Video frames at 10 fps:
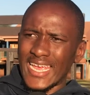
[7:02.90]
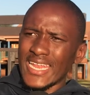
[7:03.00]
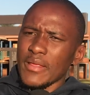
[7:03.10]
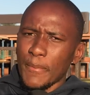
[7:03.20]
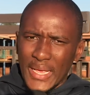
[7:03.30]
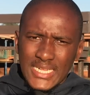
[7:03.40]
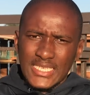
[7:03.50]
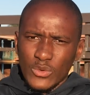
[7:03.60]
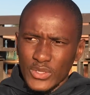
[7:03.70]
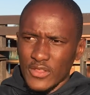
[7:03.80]
any
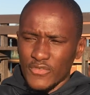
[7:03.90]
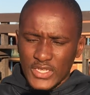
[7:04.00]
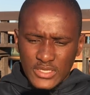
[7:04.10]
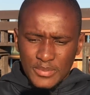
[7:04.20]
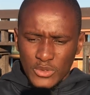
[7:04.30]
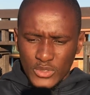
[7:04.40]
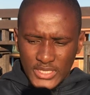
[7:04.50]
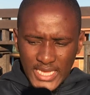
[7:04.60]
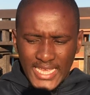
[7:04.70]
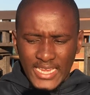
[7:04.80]
better with the fans, because
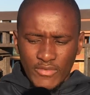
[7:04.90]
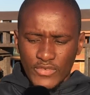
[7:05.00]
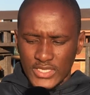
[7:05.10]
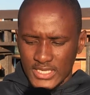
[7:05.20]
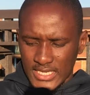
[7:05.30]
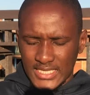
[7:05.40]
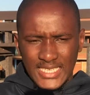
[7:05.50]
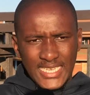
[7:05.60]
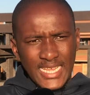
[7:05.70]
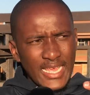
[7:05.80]
they're getting
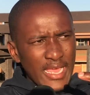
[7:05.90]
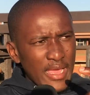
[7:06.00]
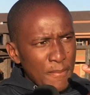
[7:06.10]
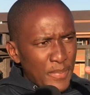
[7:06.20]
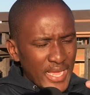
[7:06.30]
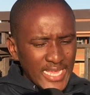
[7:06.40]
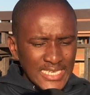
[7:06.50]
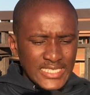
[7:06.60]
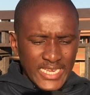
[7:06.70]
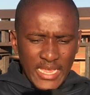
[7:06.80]
frustrated by
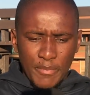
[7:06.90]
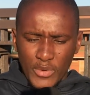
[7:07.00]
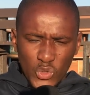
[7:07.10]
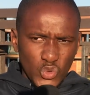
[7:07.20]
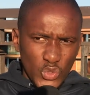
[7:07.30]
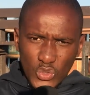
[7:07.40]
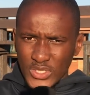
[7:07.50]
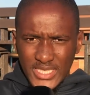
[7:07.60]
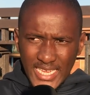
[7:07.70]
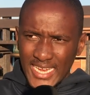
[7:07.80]
each game because we don't
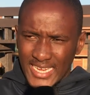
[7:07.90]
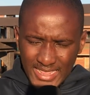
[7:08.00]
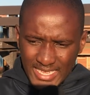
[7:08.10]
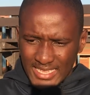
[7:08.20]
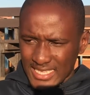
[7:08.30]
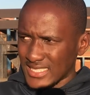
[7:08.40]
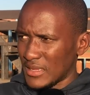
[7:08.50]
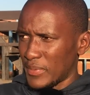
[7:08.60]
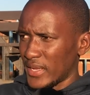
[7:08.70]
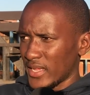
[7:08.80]
see anything that's
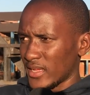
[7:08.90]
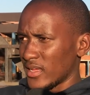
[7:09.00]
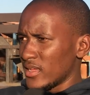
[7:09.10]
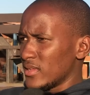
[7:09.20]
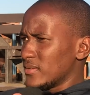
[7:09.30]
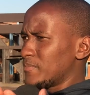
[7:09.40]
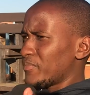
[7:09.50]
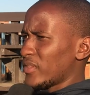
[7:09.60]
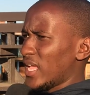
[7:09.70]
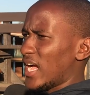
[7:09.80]
happening.
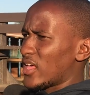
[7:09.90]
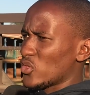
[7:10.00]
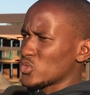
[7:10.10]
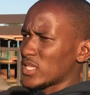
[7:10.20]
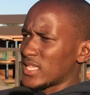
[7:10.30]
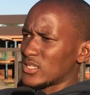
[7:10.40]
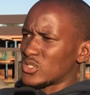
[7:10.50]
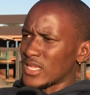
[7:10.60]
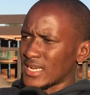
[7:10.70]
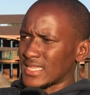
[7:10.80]
Yeah, those are the
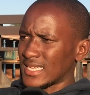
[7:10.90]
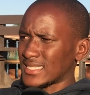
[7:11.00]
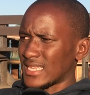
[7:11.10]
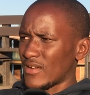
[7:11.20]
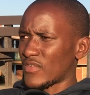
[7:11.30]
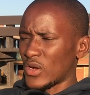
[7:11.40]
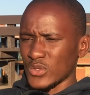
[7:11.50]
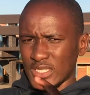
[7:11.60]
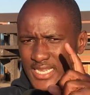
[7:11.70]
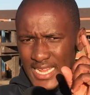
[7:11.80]
three things that I've
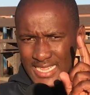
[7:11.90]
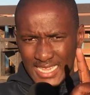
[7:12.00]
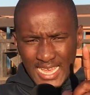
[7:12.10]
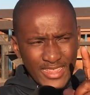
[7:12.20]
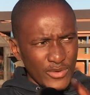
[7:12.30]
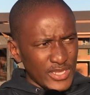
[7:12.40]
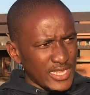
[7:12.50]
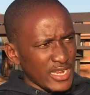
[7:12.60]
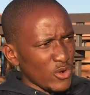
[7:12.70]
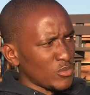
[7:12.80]
counted, and the other one
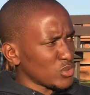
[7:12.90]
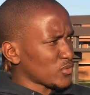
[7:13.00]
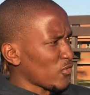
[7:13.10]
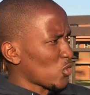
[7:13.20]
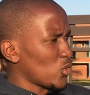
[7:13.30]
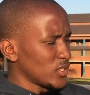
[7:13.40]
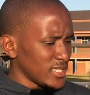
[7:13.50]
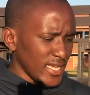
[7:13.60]
that I almost forgot